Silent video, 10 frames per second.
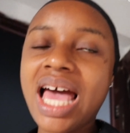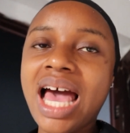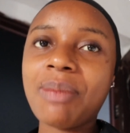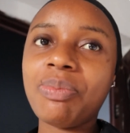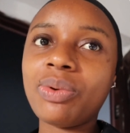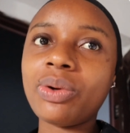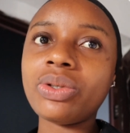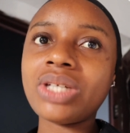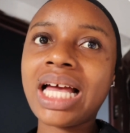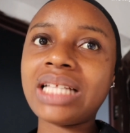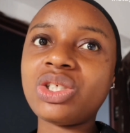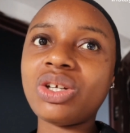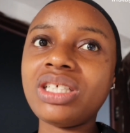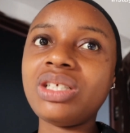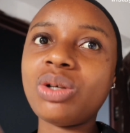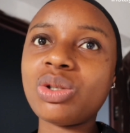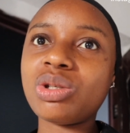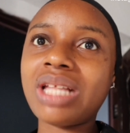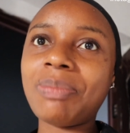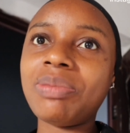abroad, and she already got
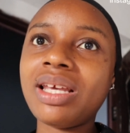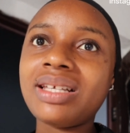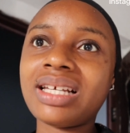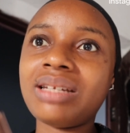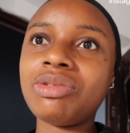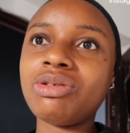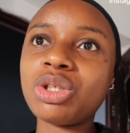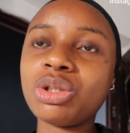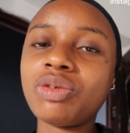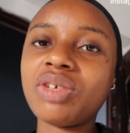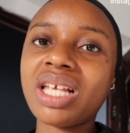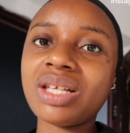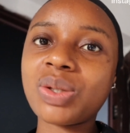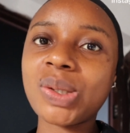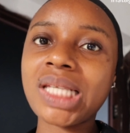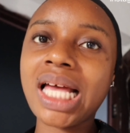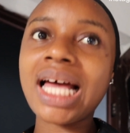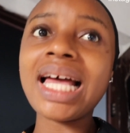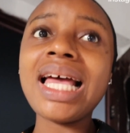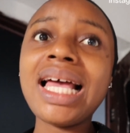to that place and immigration officers caught
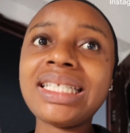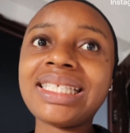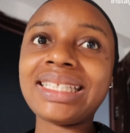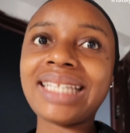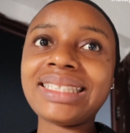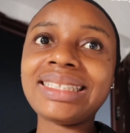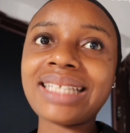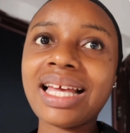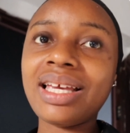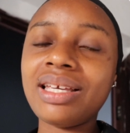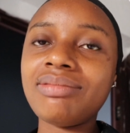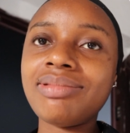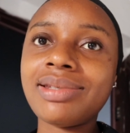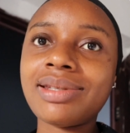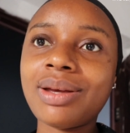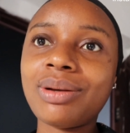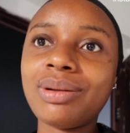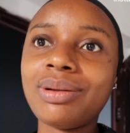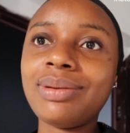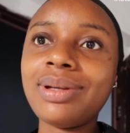her. She entered inside
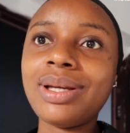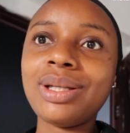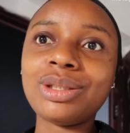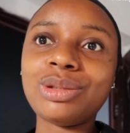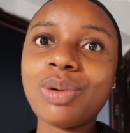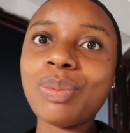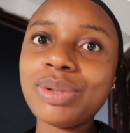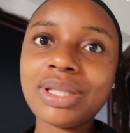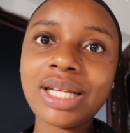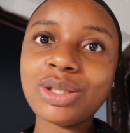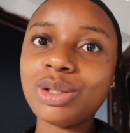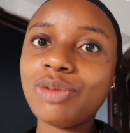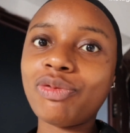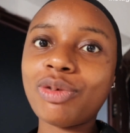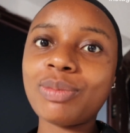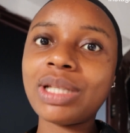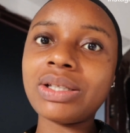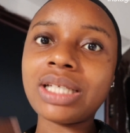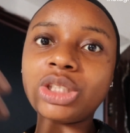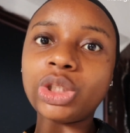cell. She wore prisoner's uniform. That
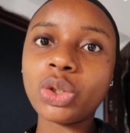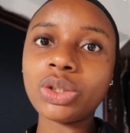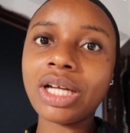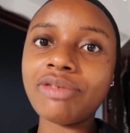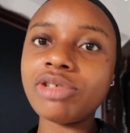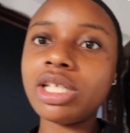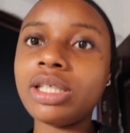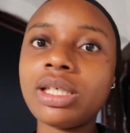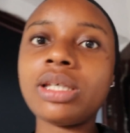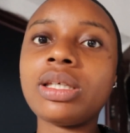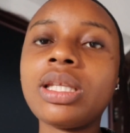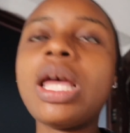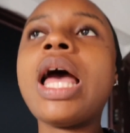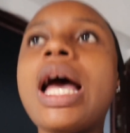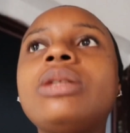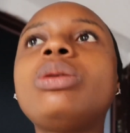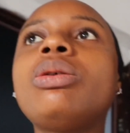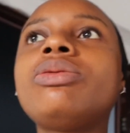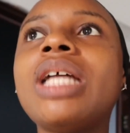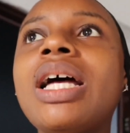was why she did not travel again and all
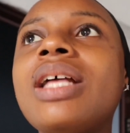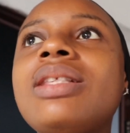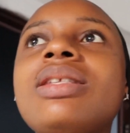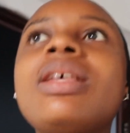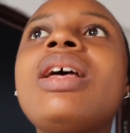of that.